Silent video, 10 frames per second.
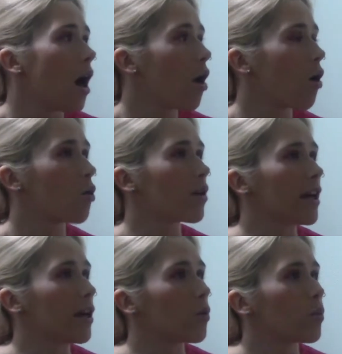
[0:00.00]

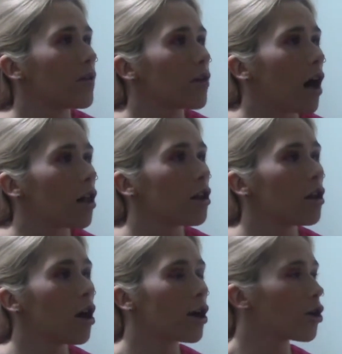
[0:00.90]
Okay, we've got a
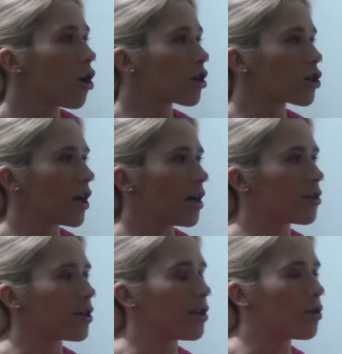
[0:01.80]
lot of Yorkshire
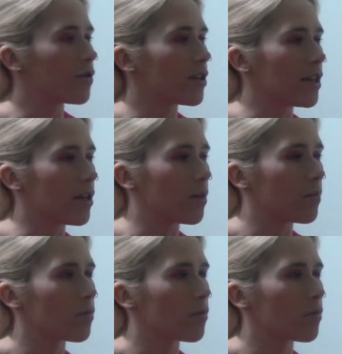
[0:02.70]
tea over here.